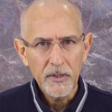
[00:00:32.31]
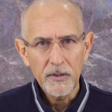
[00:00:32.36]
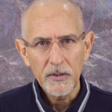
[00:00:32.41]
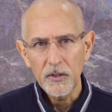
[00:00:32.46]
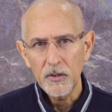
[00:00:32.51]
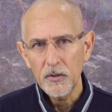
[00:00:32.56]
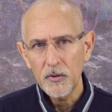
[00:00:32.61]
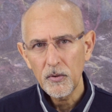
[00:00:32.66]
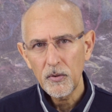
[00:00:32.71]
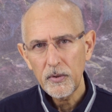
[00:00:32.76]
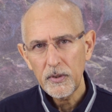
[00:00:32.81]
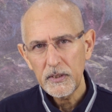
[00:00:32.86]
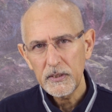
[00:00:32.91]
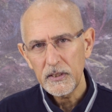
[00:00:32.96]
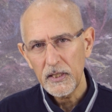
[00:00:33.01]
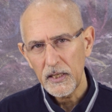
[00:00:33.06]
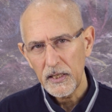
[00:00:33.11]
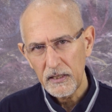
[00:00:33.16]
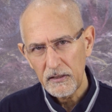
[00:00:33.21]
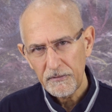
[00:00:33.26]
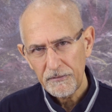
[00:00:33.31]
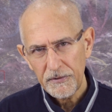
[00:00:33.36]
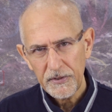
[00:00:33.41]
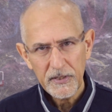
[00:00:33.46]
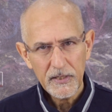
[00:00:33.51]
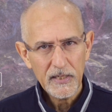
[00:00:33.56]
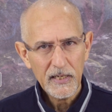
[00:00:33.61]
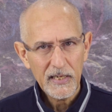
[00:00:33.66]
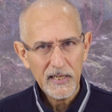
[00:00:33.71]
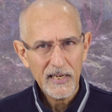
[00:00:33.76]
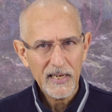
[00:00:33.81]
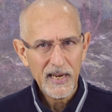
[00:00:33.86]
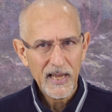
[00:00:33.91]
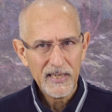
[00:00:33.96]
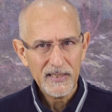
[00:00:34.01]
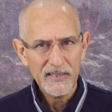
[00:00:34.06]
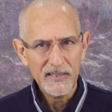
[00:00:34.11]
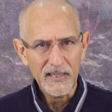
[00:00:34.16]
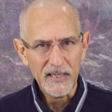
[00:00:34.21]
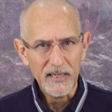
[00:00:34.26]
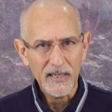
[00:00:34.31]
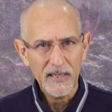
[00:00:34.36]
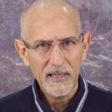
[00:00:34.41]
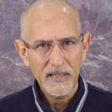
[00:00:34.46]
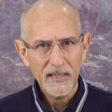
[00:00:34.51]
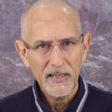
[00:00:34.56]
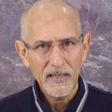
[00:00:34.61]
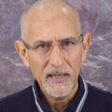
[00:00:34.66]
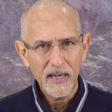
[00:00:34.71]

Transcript: The cord is infinitely elastic,